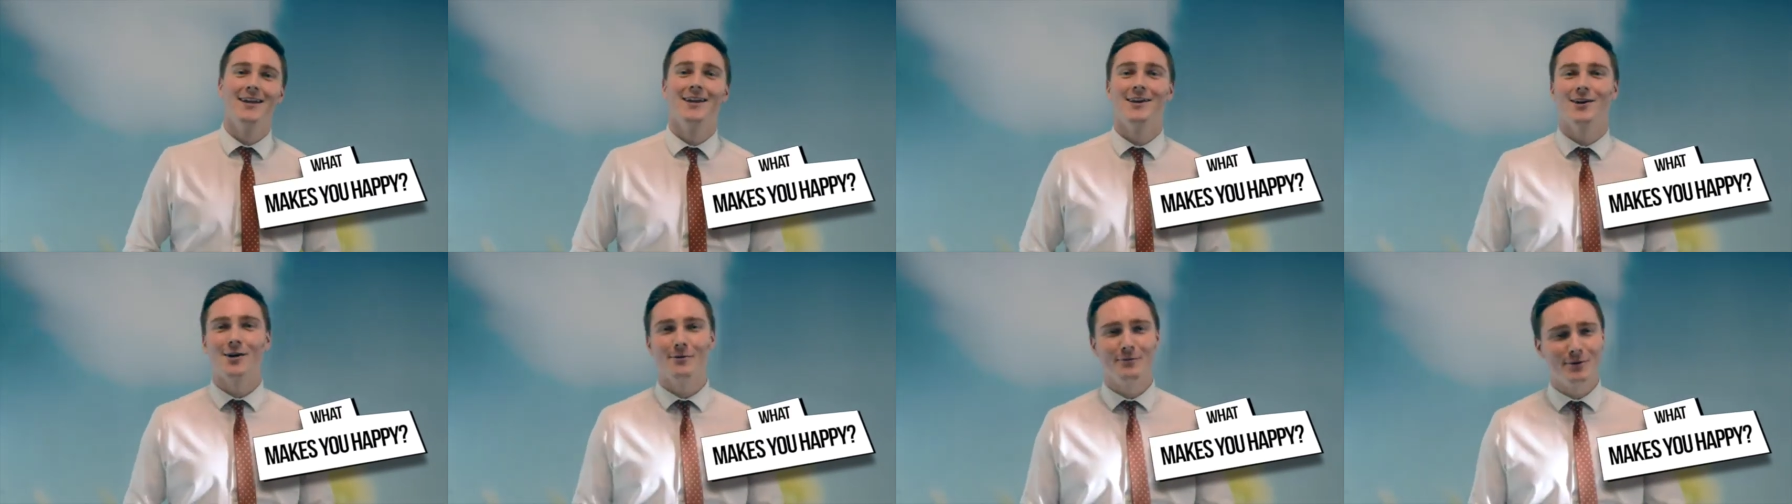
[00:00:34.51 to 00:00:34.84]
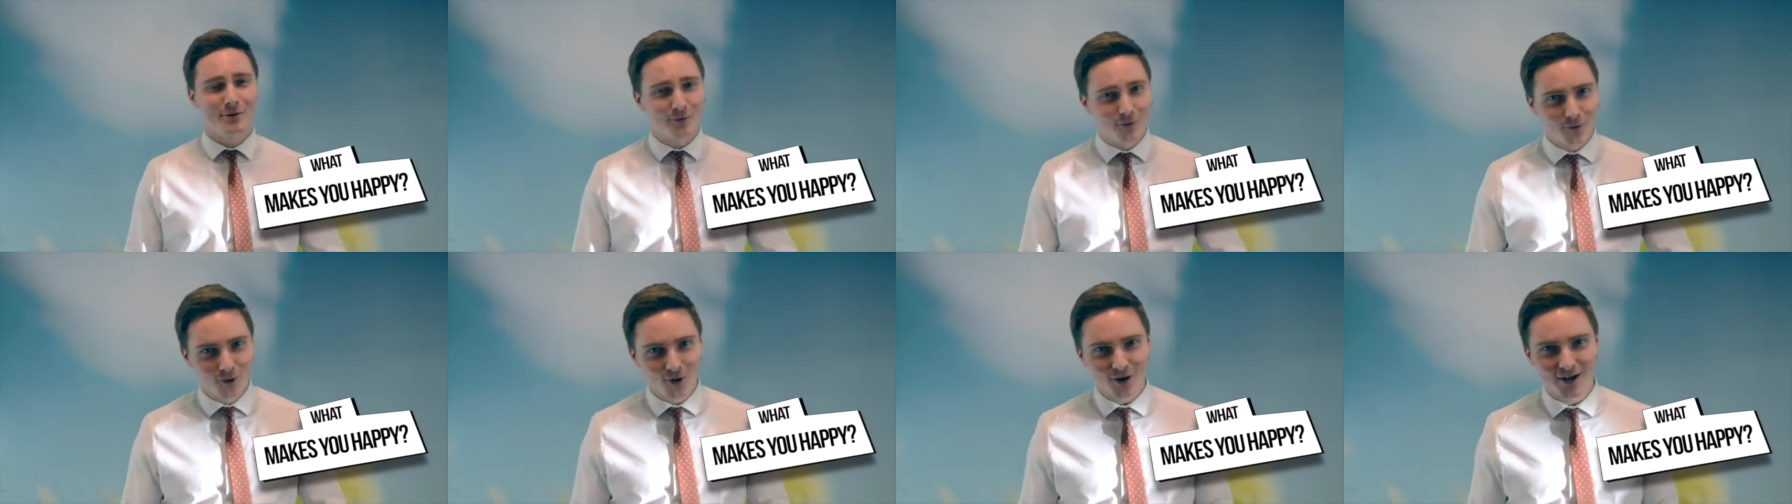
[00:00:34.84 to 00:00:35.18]
coming
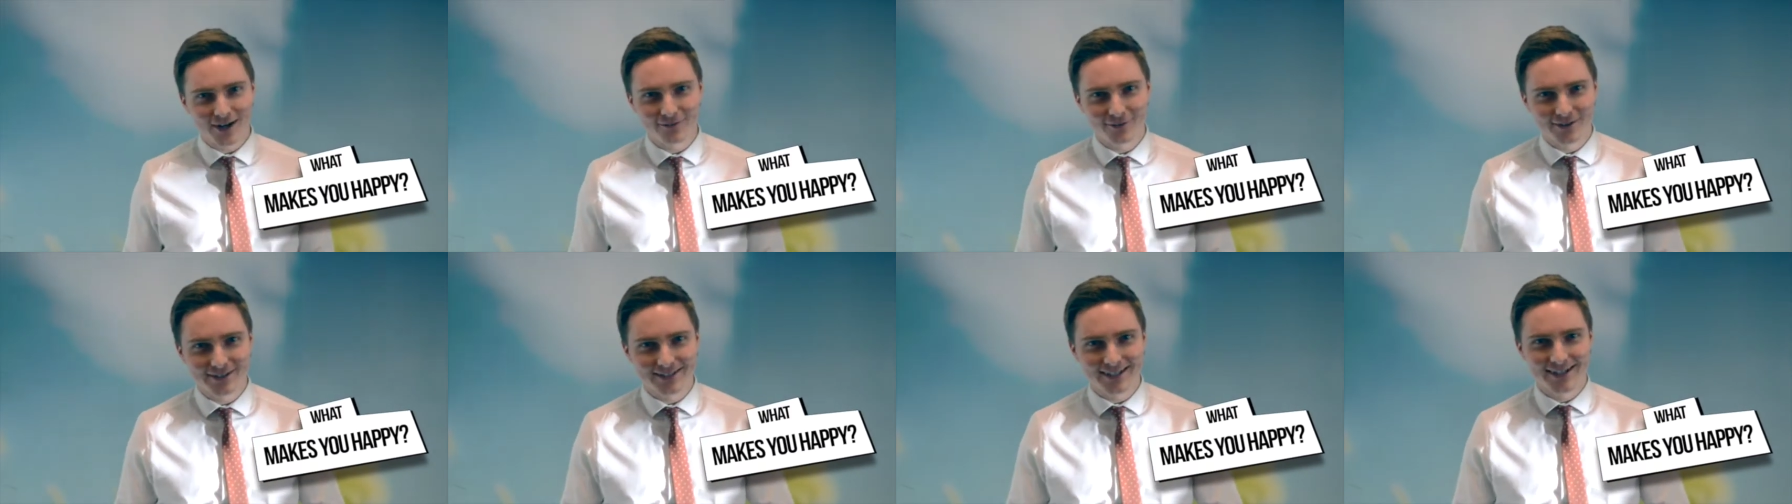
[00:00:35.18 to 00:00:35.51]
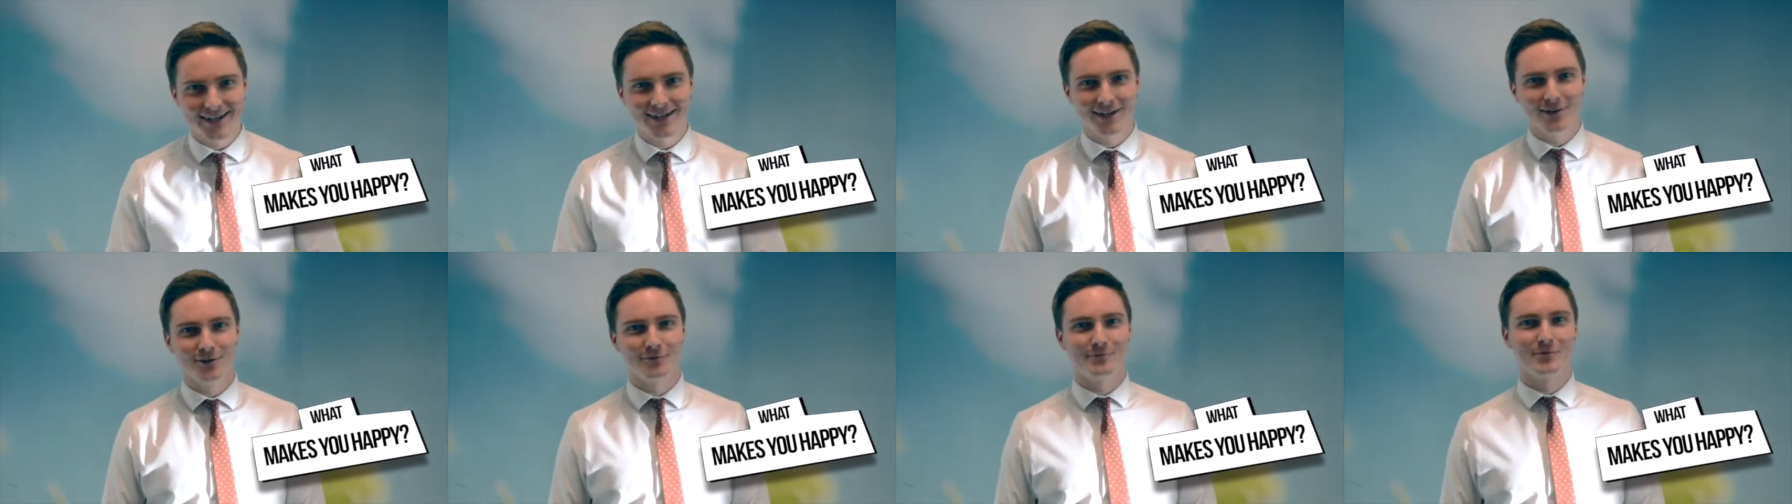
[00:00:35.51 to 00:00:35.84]
to work every
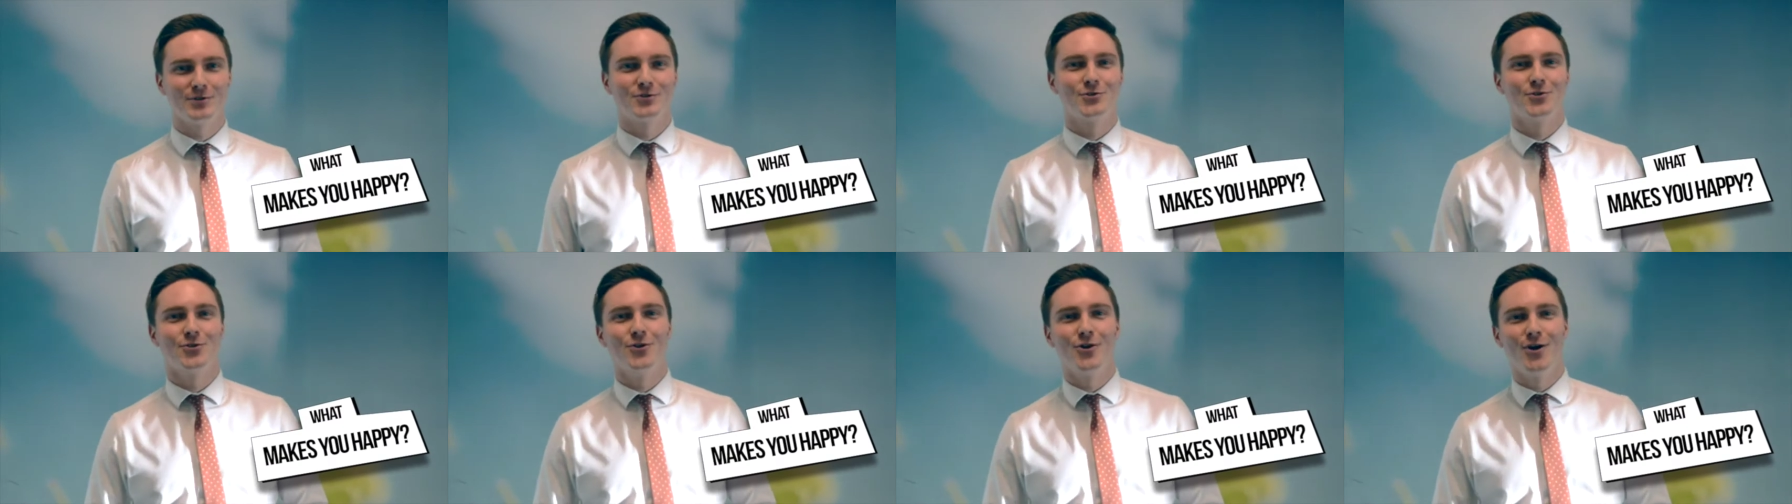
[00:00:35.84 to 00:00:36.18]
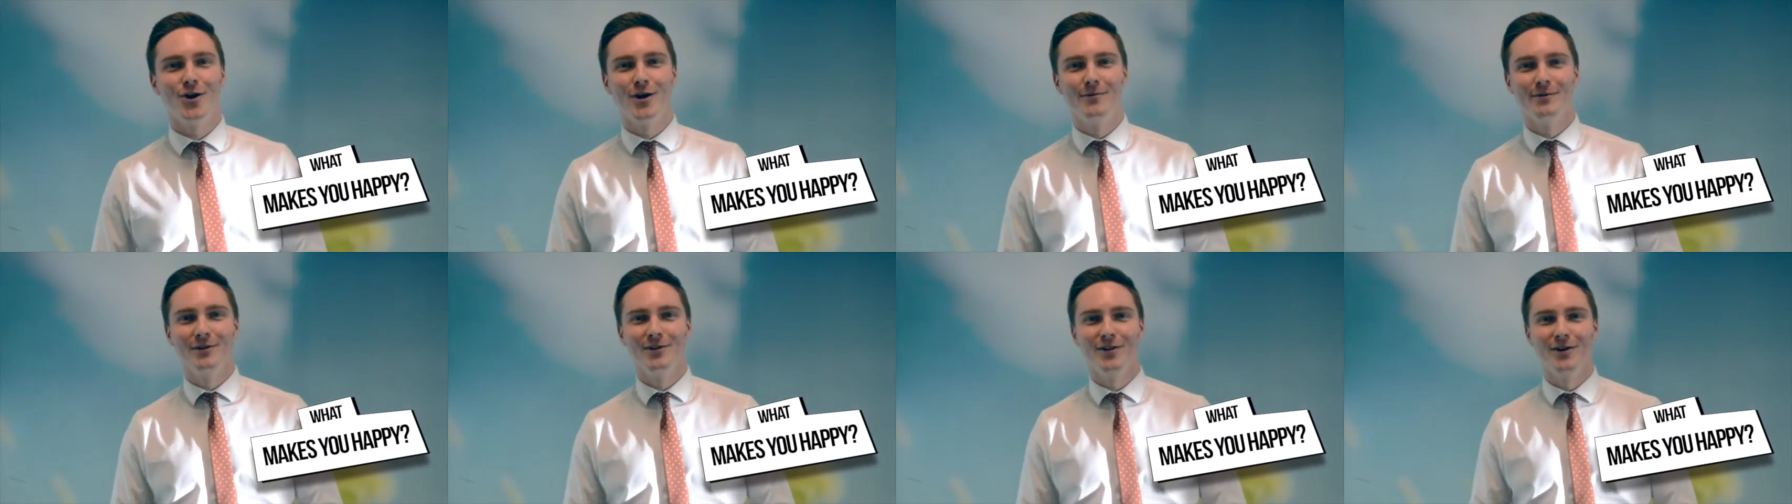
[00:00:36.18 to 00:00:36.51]
day, I love my
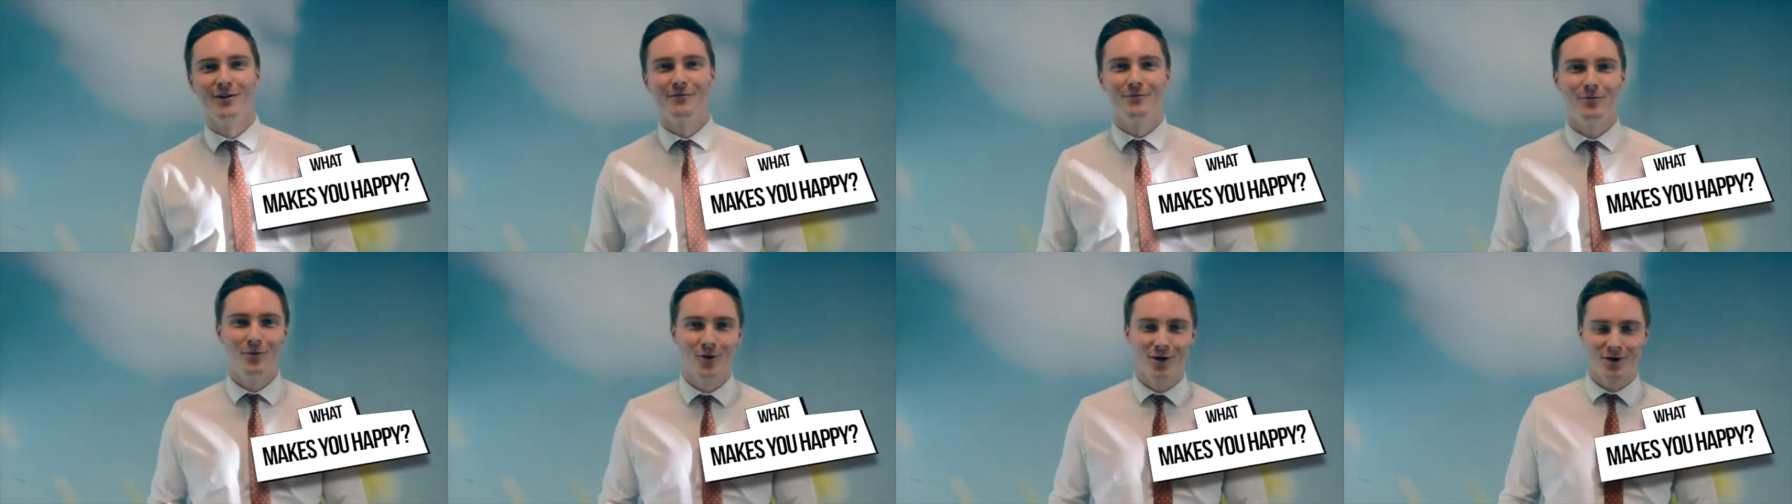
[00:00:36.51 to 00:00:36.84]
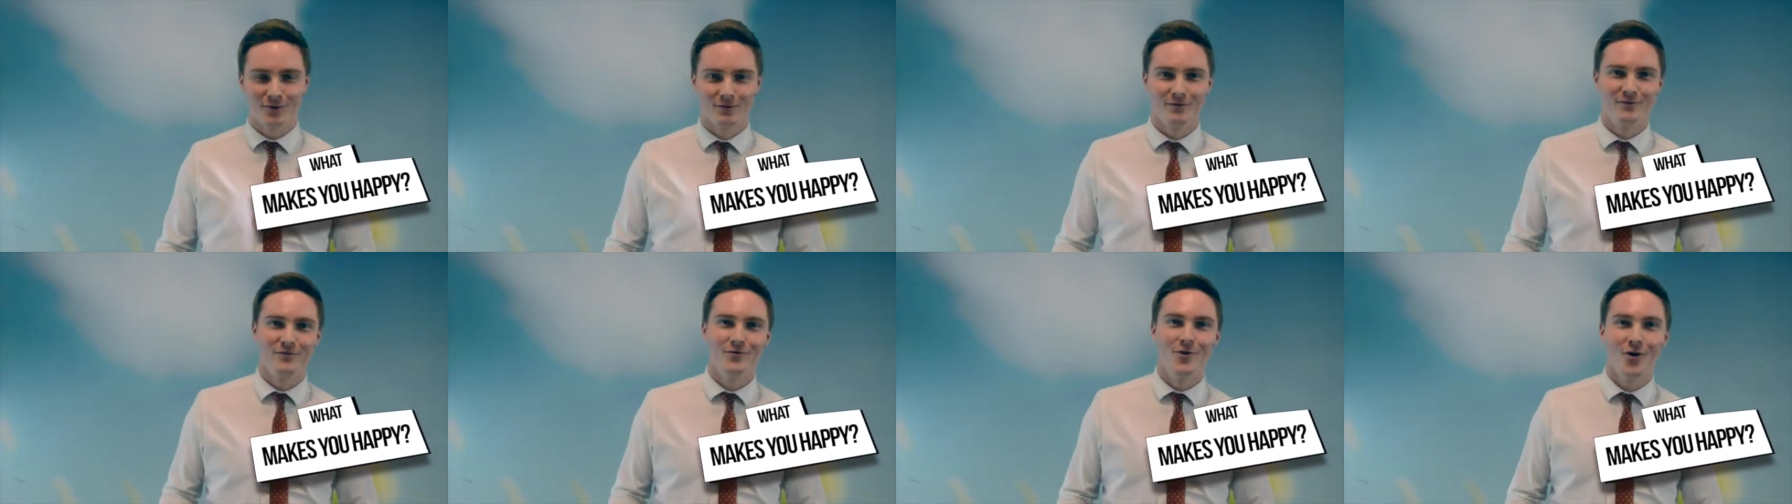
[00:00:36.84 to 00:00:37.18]
job, I love
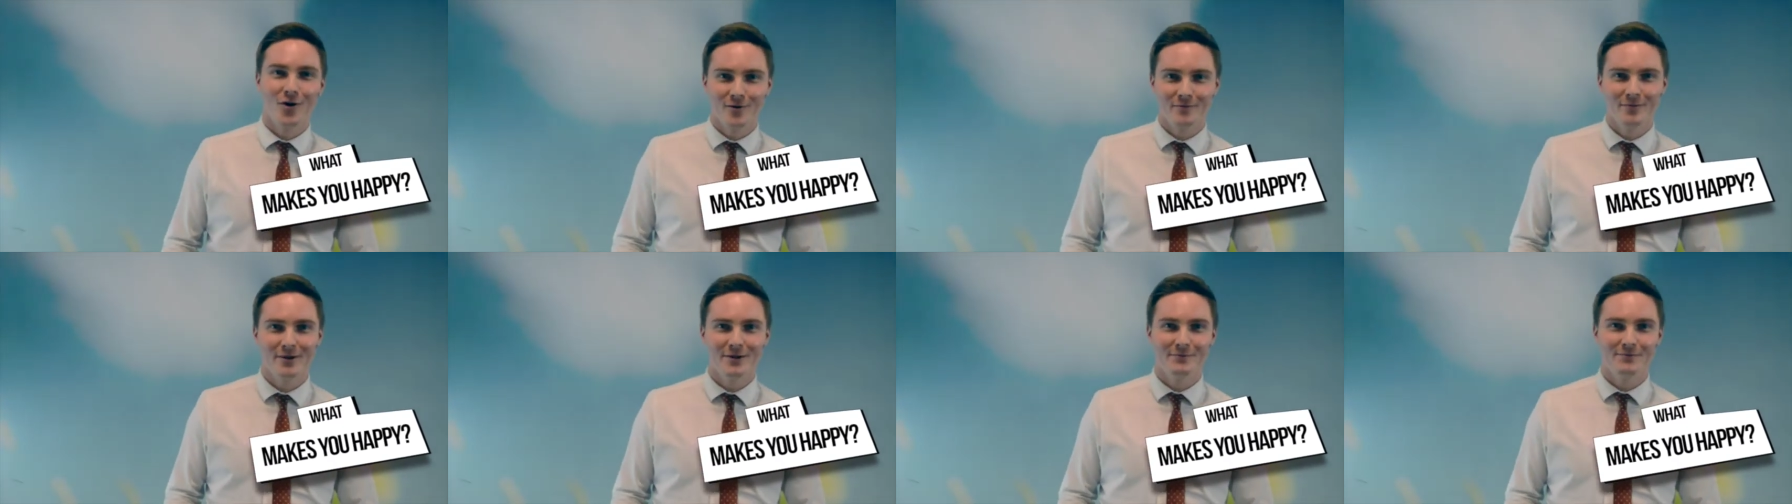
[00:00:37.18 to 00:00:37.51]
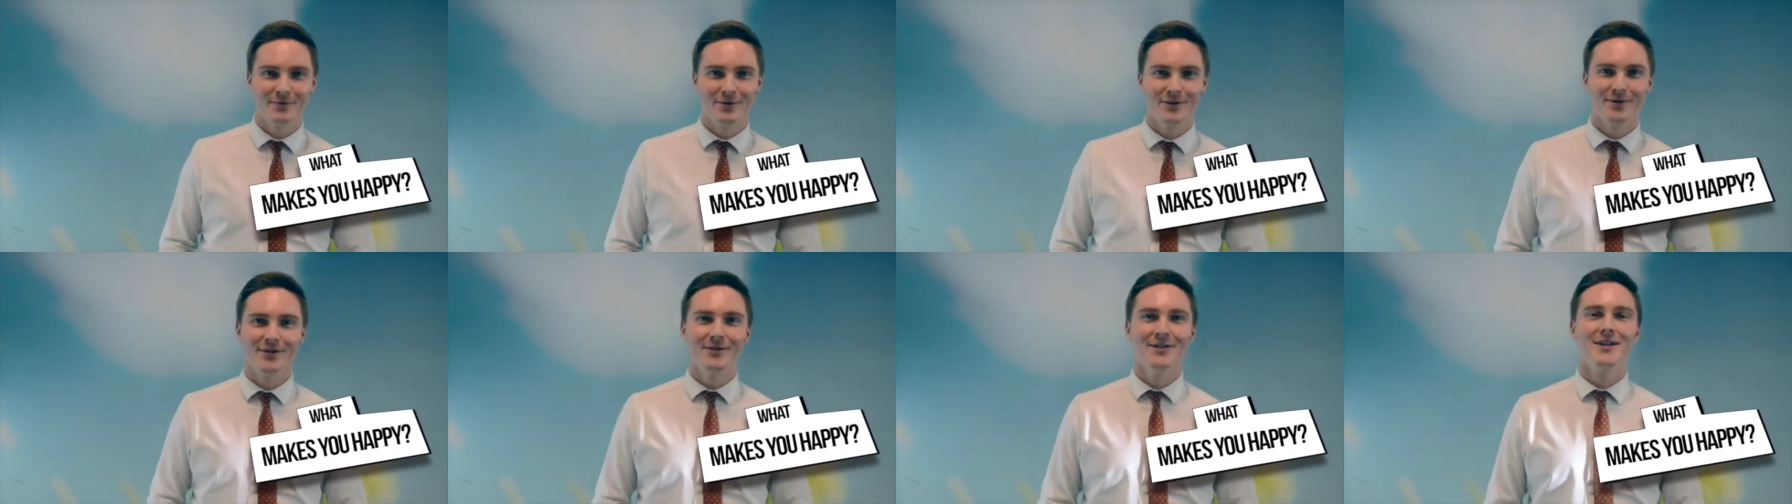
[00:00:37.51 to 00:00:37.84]
working with young
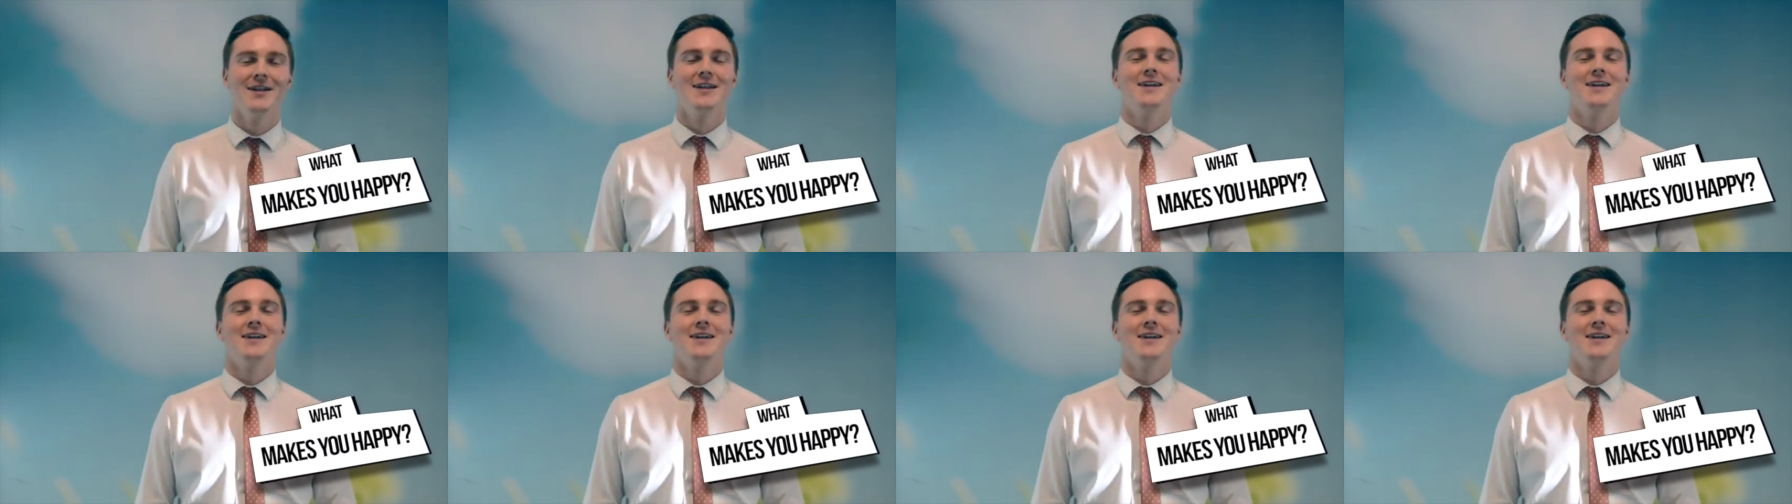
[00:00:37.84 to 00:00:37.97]
people,